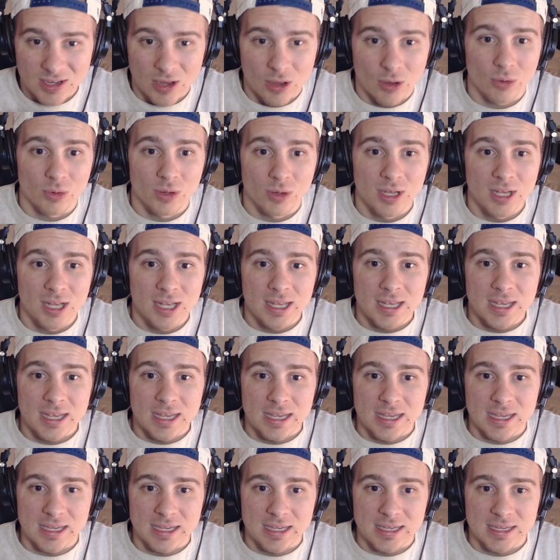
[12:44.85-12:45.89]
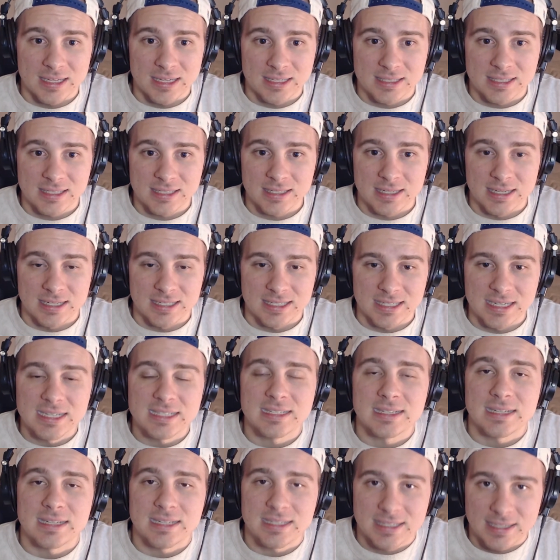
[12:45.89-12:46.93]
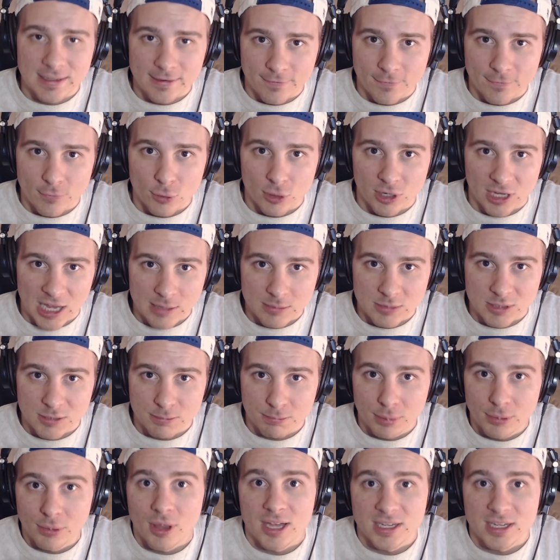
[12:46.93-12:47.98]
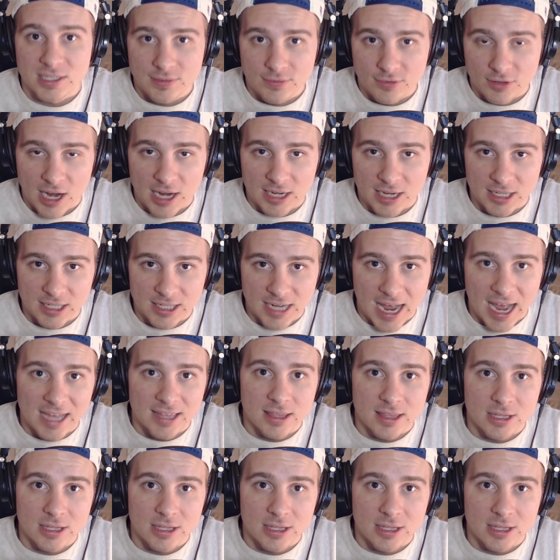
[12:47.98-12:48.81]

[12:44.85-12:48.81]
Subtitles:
So it's easy to see 4 games plus for Henning.